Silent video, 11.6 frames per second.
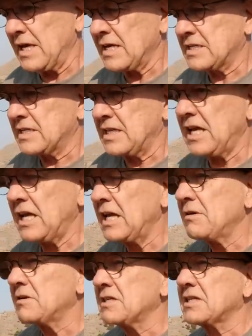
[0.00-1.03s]
It's
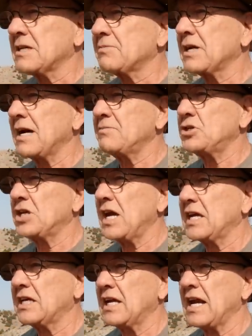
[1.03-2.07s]
sometimes you
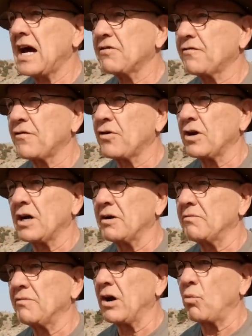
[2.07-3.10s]
can't get out
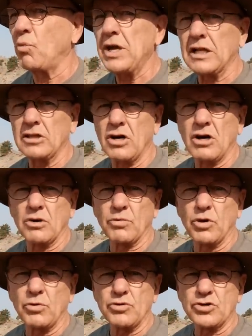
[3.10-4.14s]
for a week-long
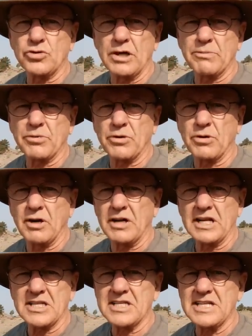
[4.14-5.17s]
road trip or
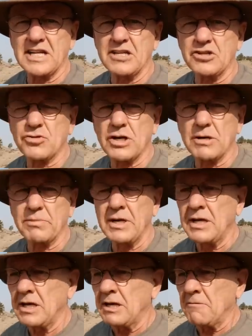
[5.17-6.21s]
an extended trip.
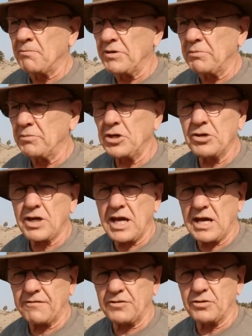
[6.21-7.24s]
You don't
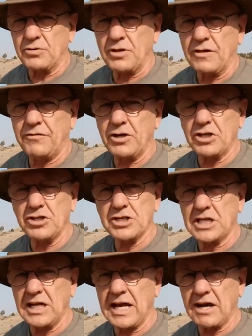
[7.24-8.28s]
have to if you can
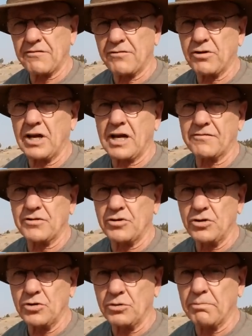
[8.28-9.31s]
just get out for an
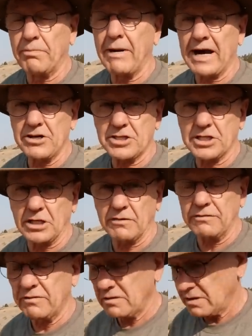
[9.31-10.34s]
afternoon by yourself.